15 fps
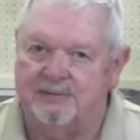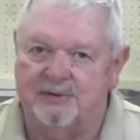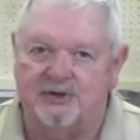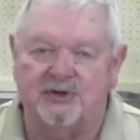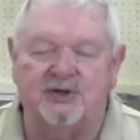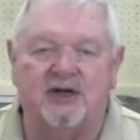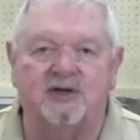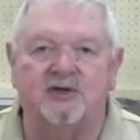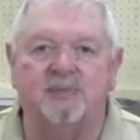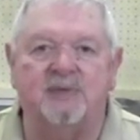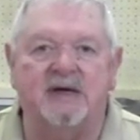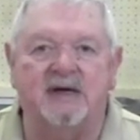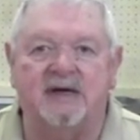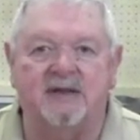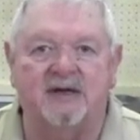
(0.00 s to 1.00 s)
which doesn't
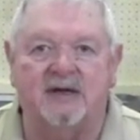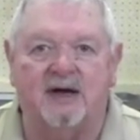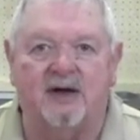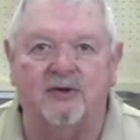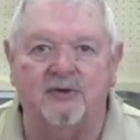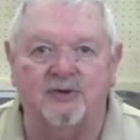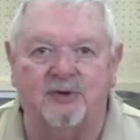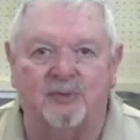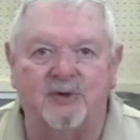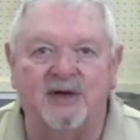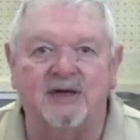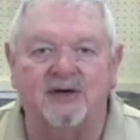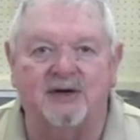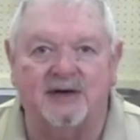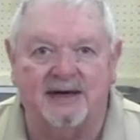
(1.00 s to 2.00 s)
mean anything other than a
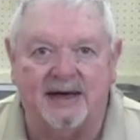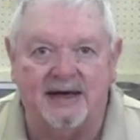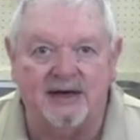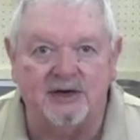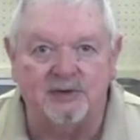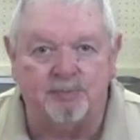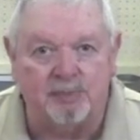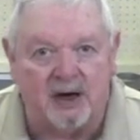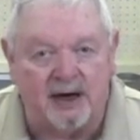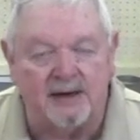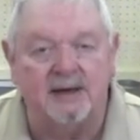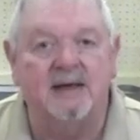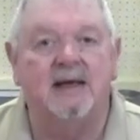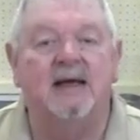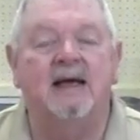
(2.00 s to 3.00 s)
reading on a gauge,
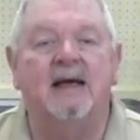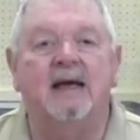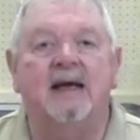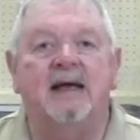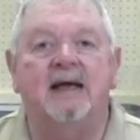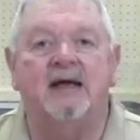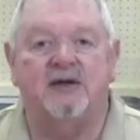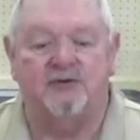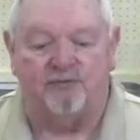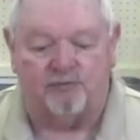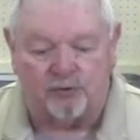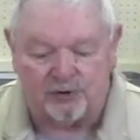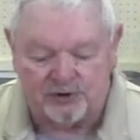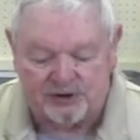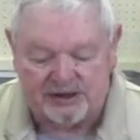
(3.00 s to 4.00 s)
but it's
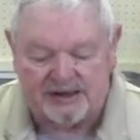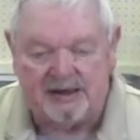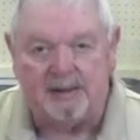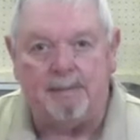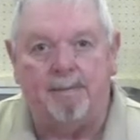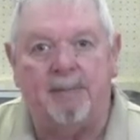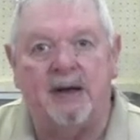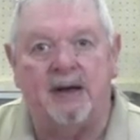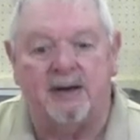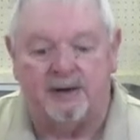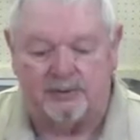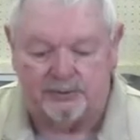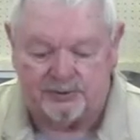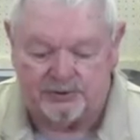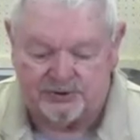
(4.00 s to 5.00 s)
14
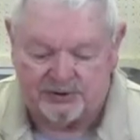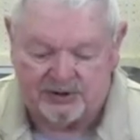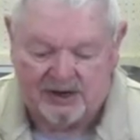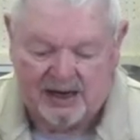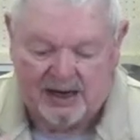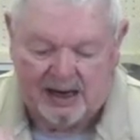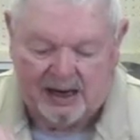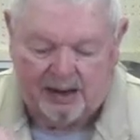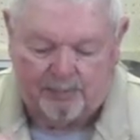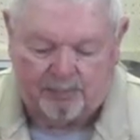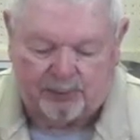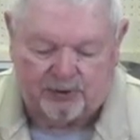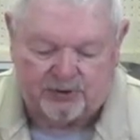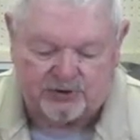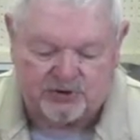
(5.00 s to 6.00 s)
pounds
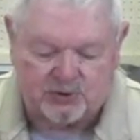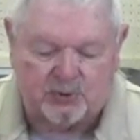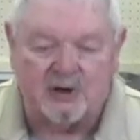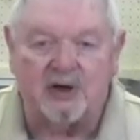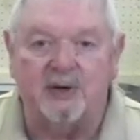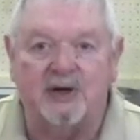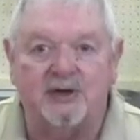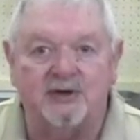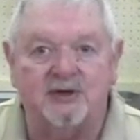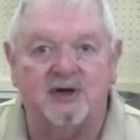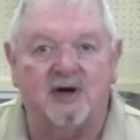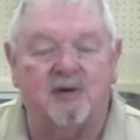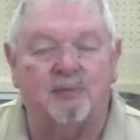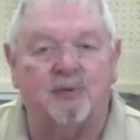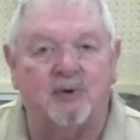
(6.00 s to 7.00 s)
per square inch
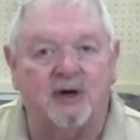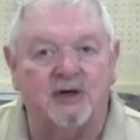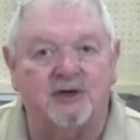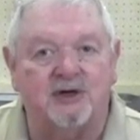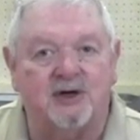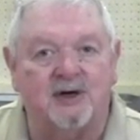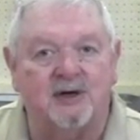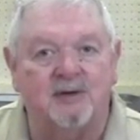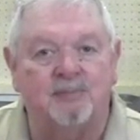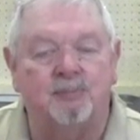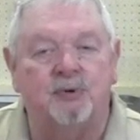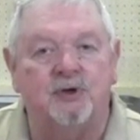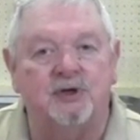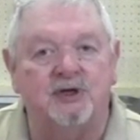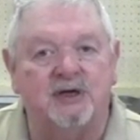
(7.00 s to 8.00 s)
of pressure
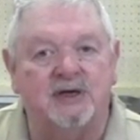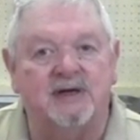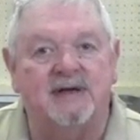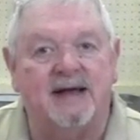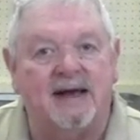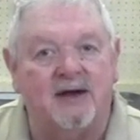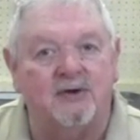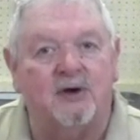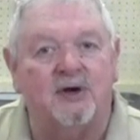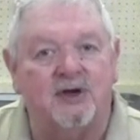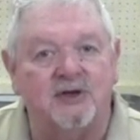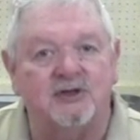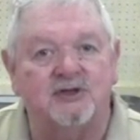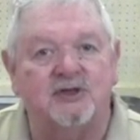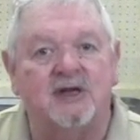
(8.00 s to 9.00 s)
pushing down on
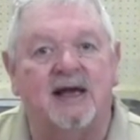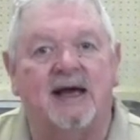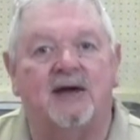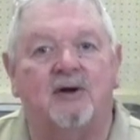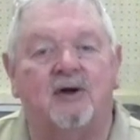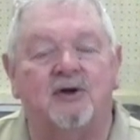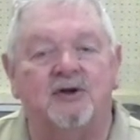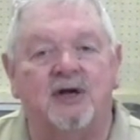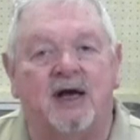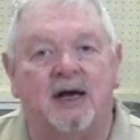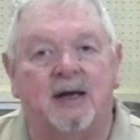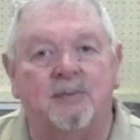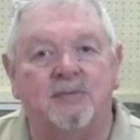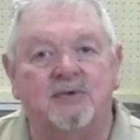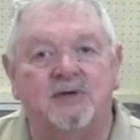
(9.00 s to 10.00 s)
us at all
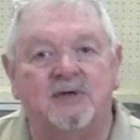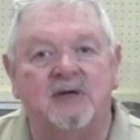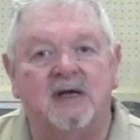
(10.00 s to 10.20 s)
times.